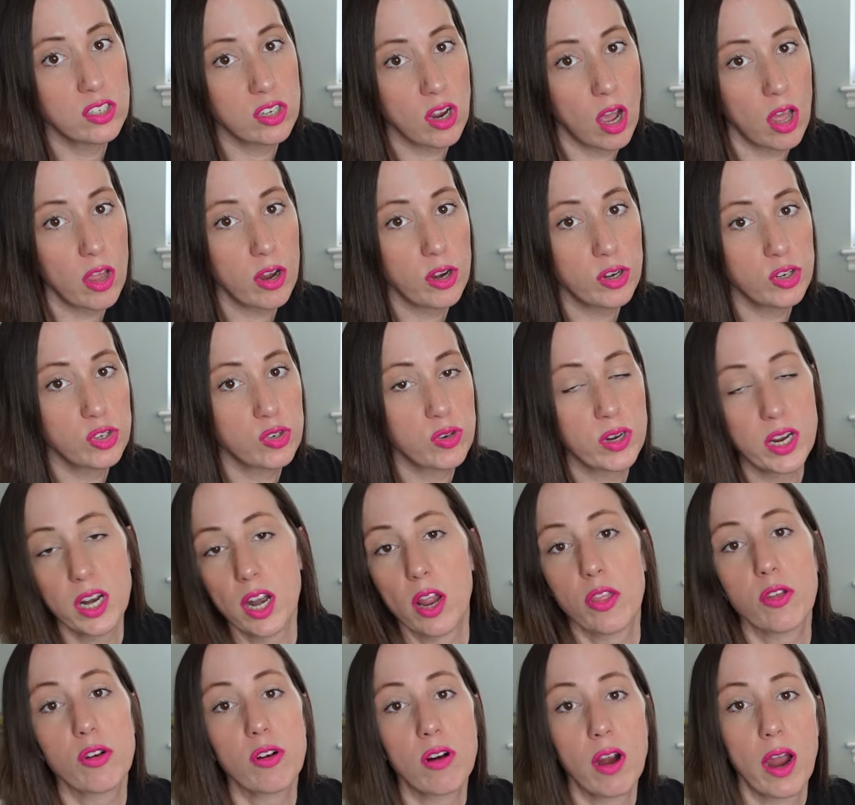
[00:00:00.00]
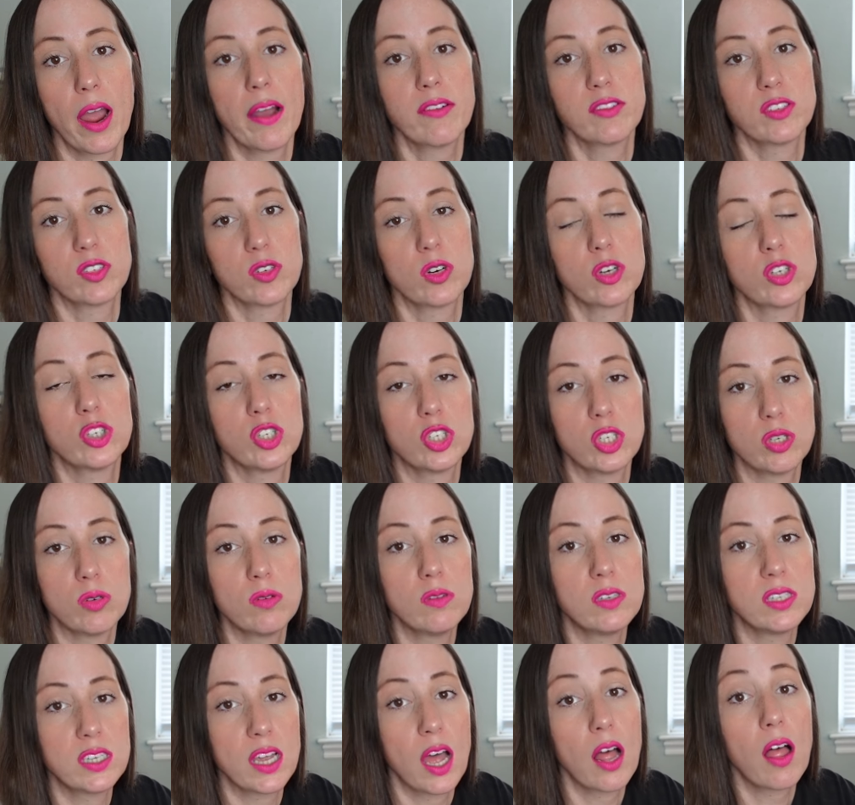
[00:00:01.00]
Dollar Tree and other craft stores
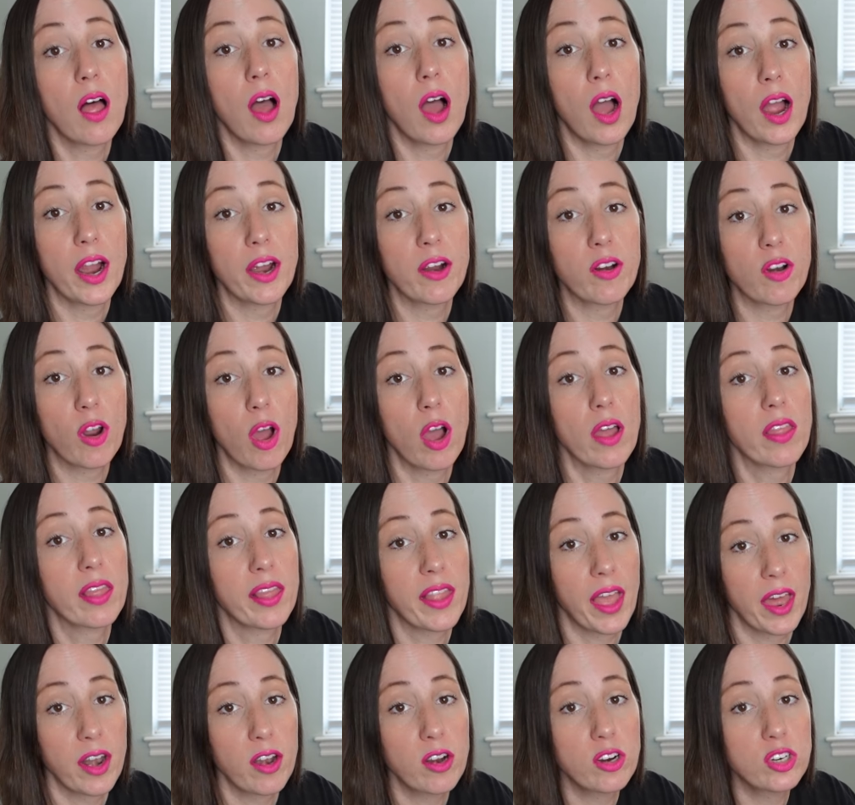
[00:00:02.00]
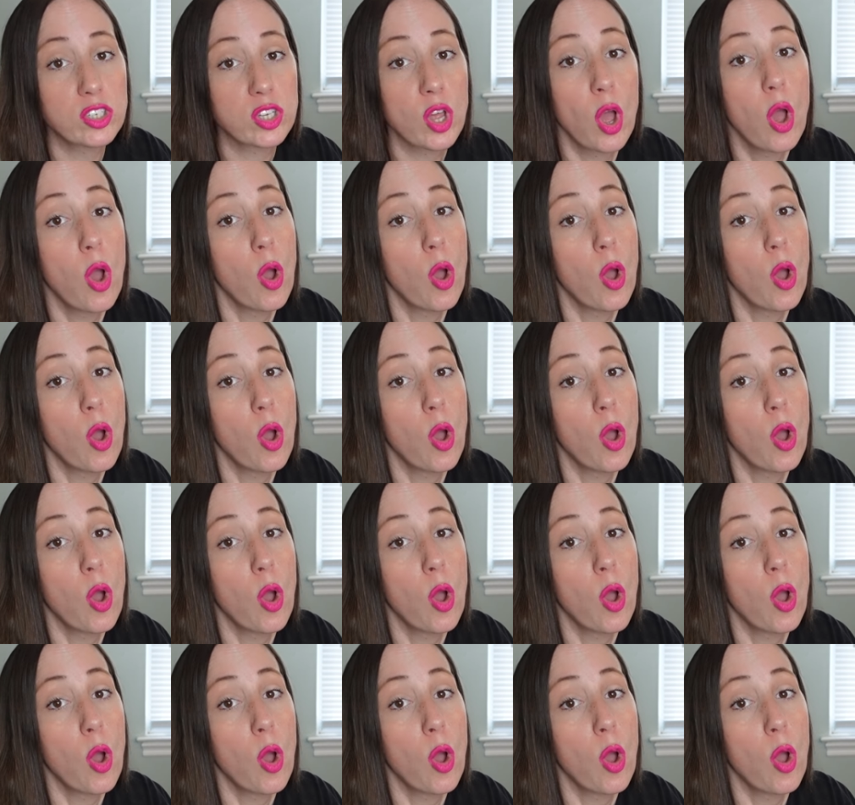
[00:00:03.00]
do sell iron-on letters.